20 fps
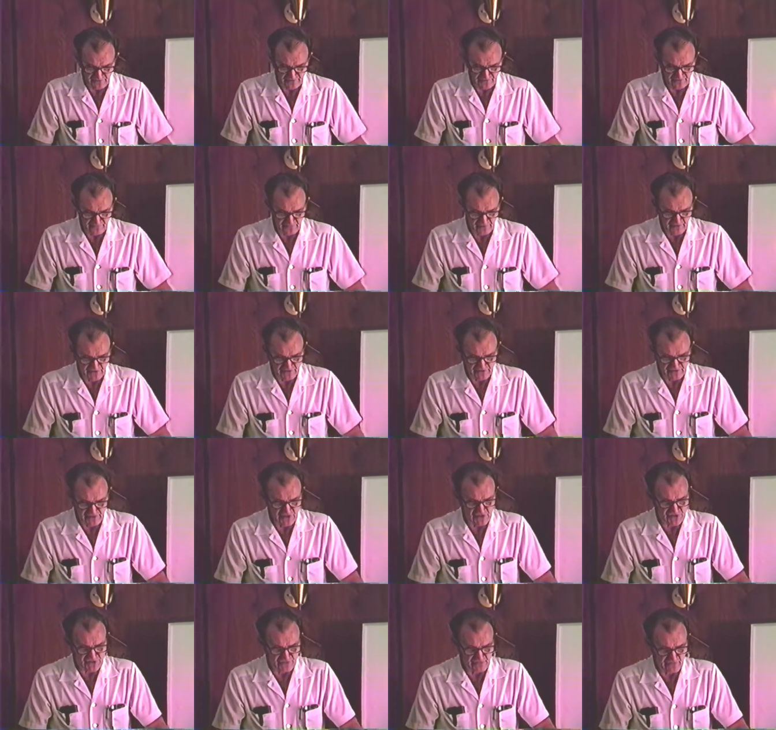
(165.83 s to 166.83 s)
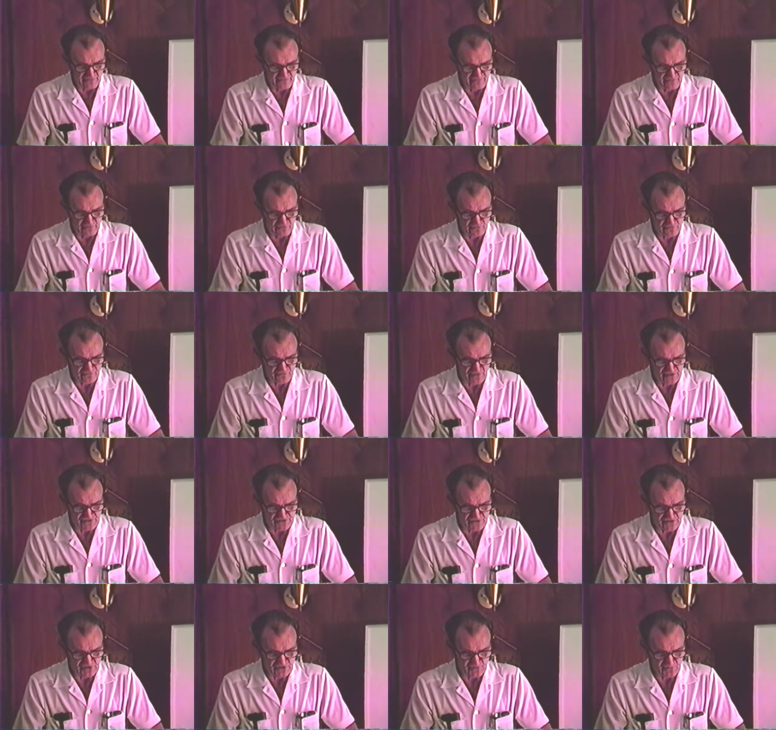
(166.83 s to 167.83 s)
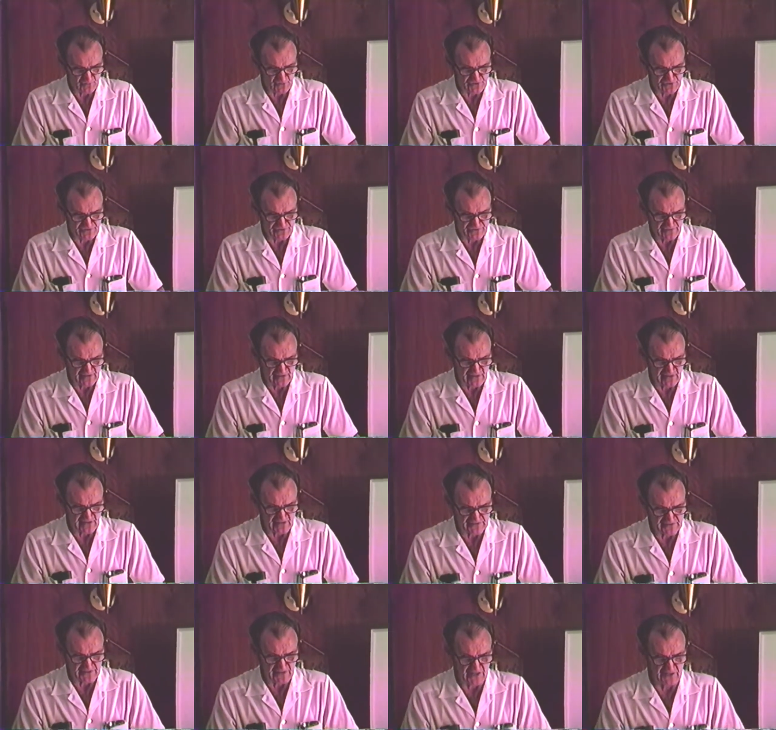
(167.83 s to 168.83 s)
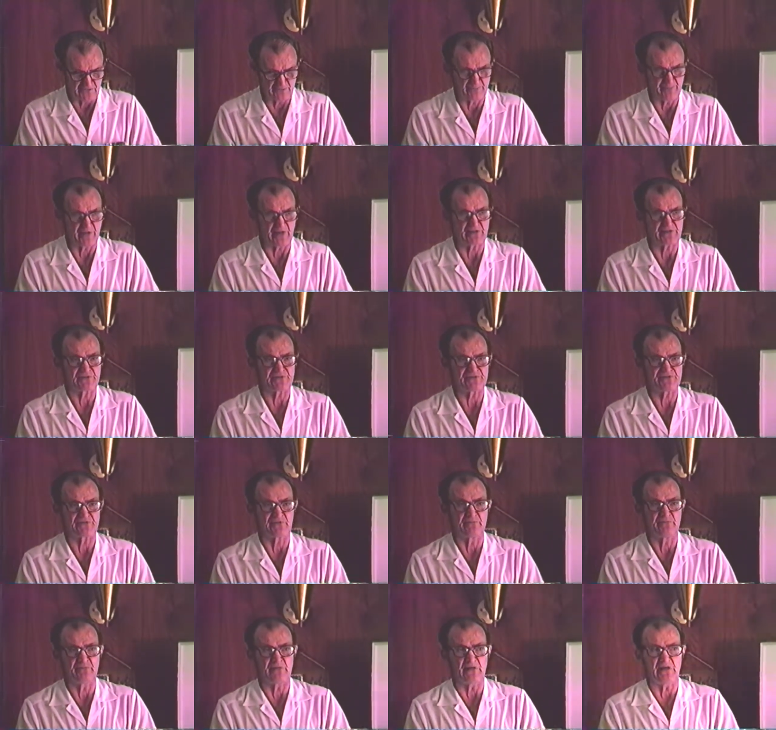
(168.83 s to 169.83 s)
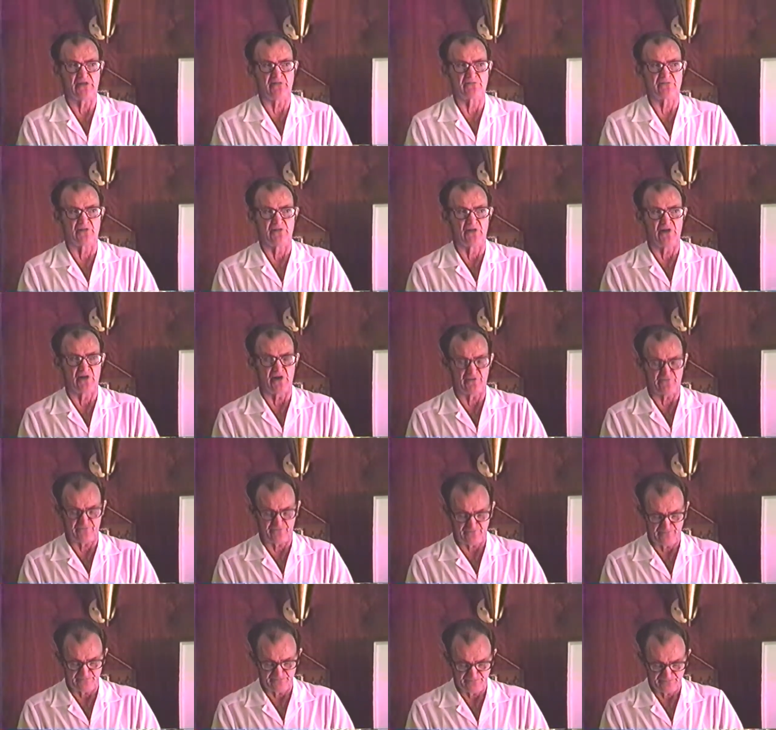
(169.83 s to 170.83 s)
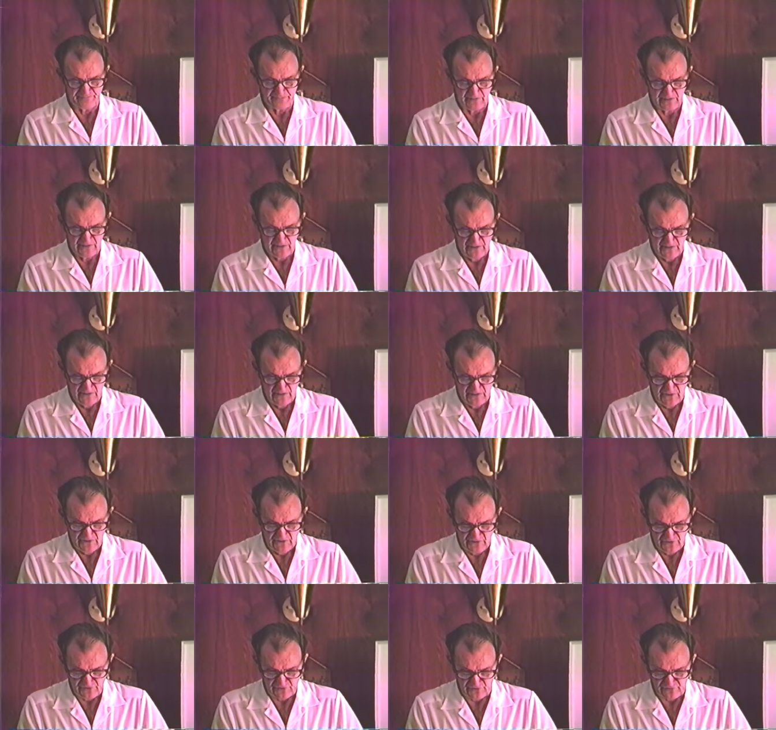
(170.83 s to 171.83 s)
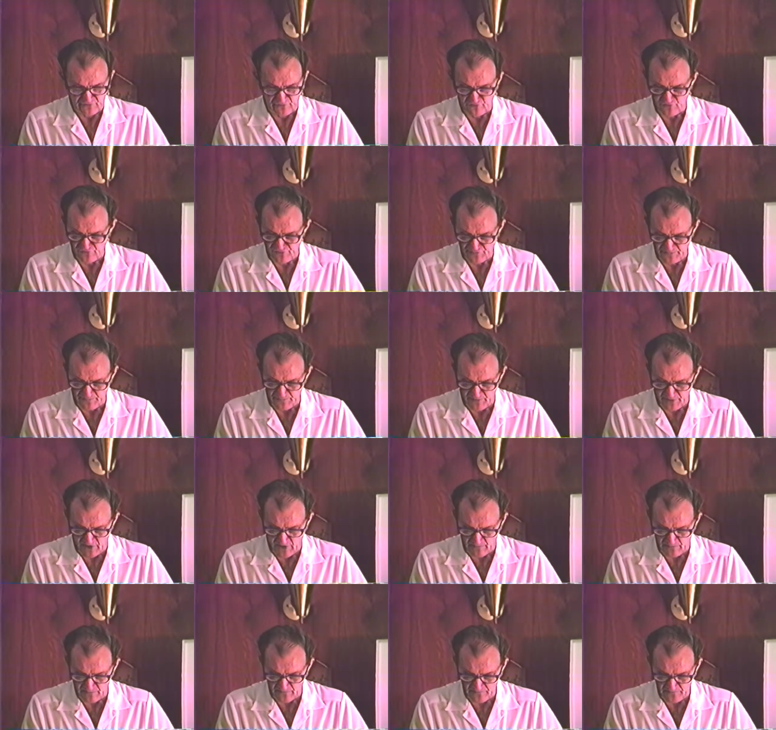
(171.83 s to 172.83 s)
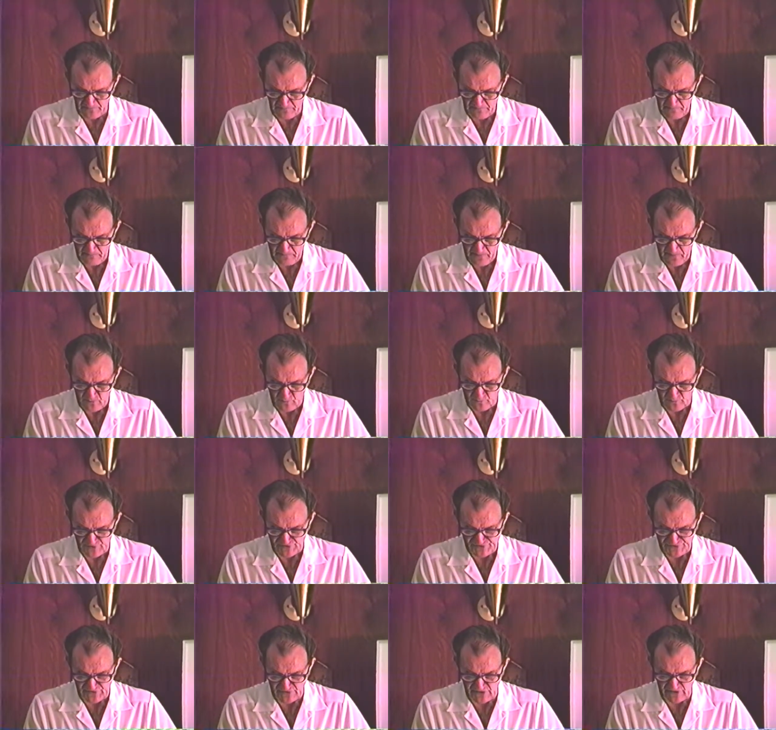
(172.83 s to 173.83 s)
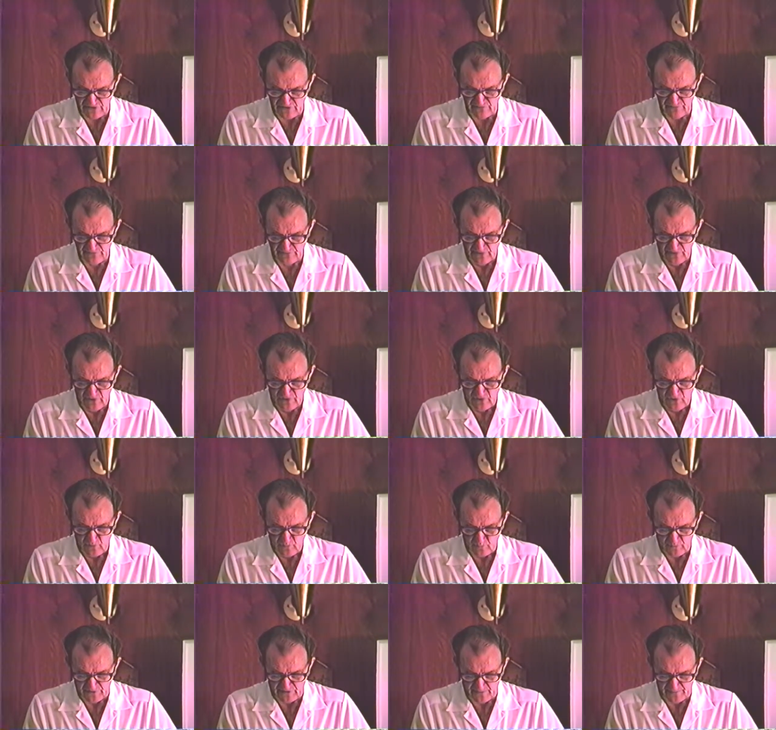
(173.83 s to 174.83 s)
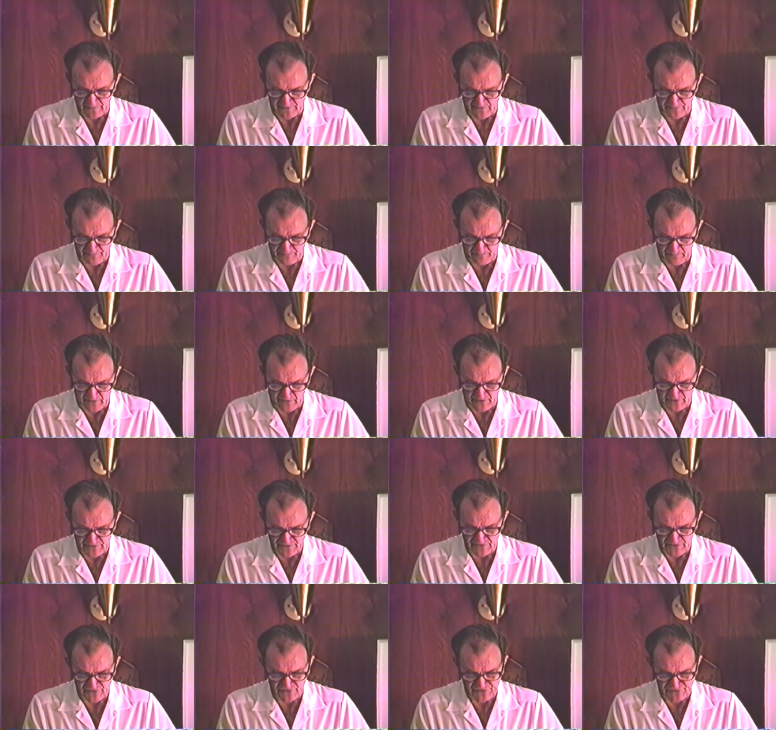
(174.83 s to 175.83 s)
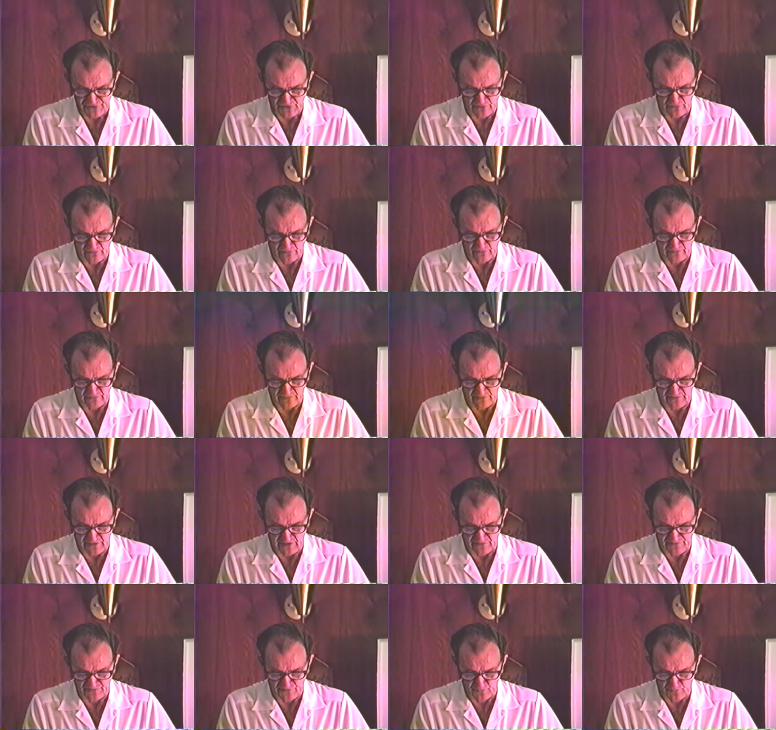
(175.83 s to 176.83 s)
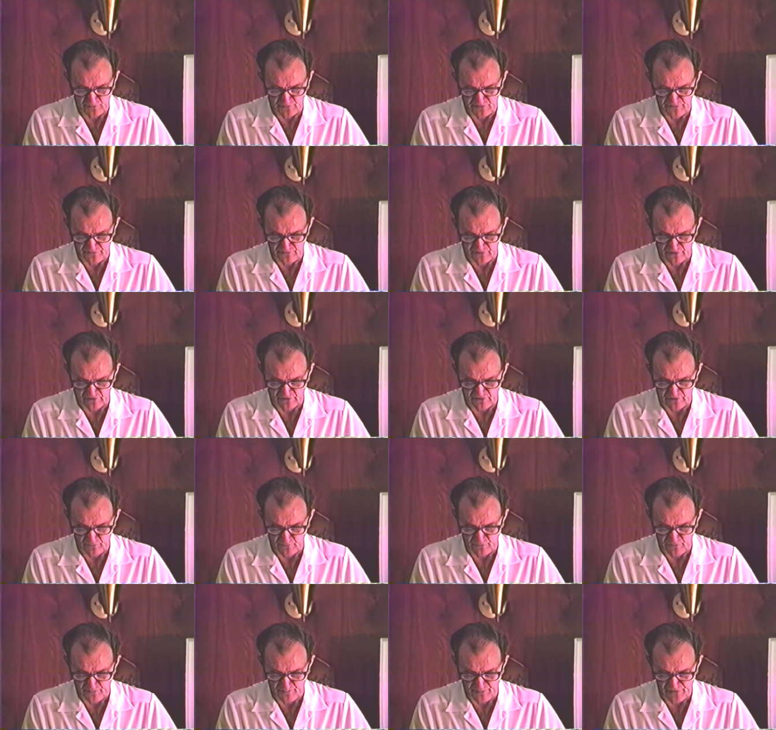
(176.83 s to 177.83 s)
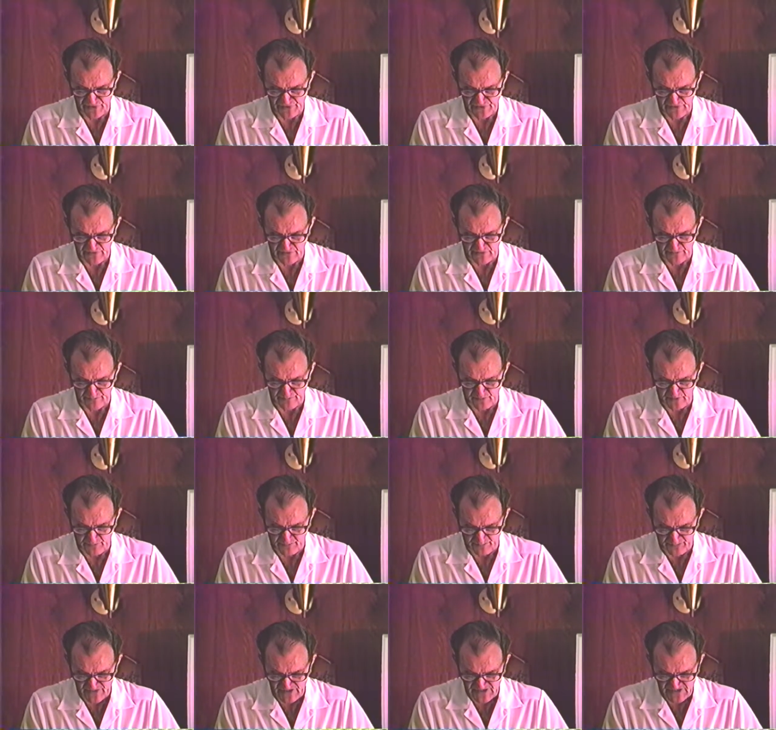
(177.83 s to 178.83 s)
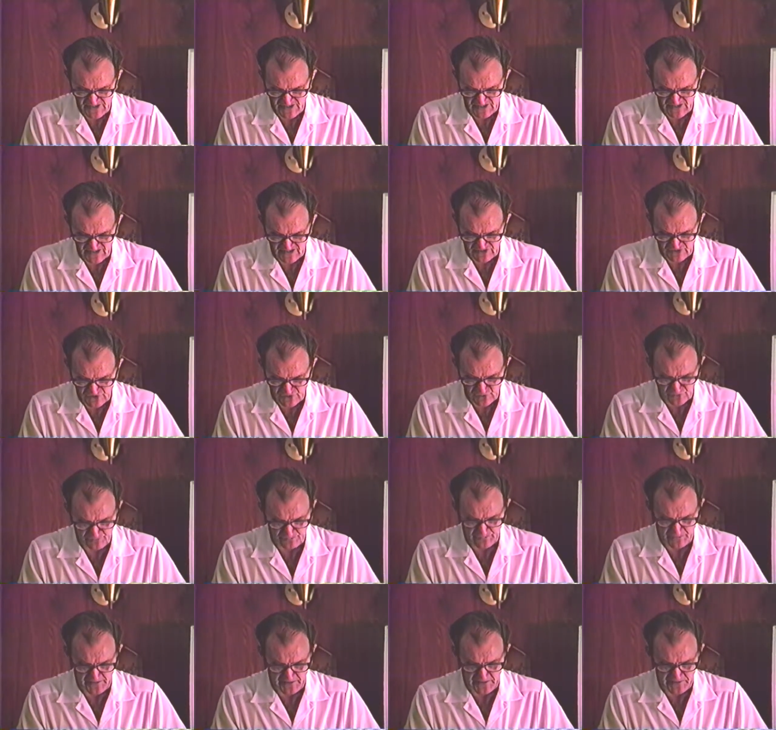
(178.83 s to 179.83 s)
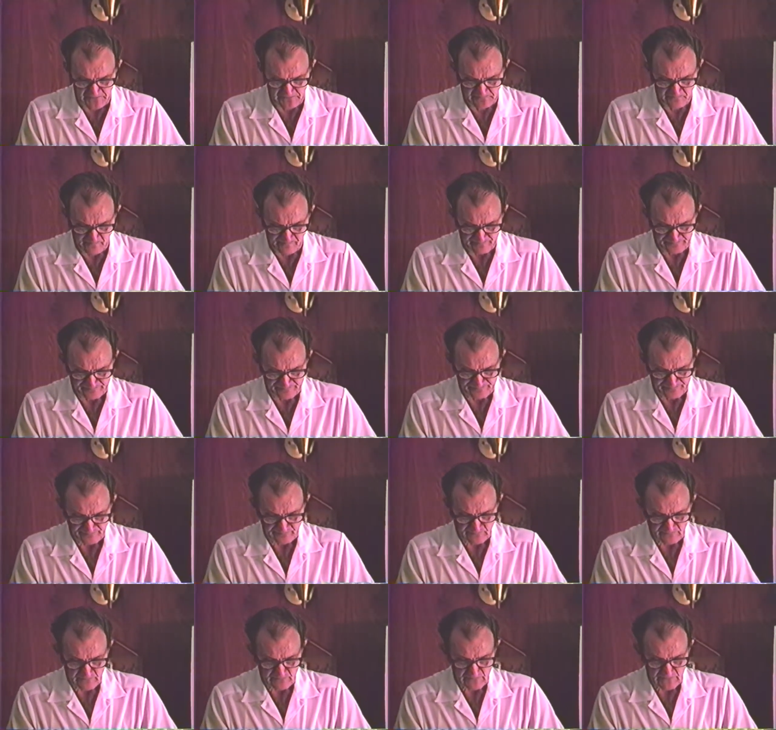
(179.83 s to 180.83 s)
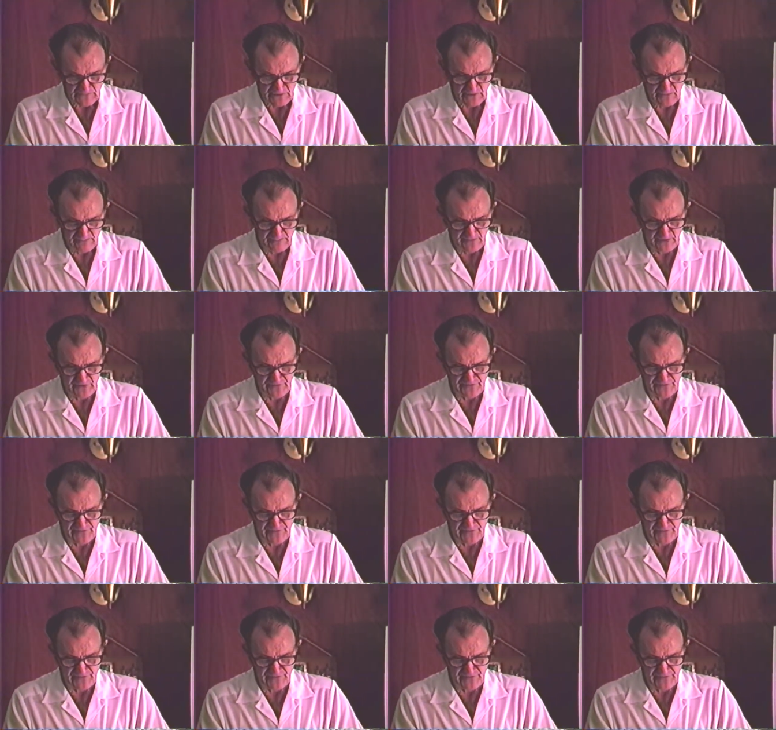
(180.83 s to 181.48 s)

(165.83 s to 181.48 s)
divine teacher few treasure his words in the heart and practice them in the life. The truths of the Bible received will uplift mind and soul. If the word of God were appreciate, appreciated as it should be, both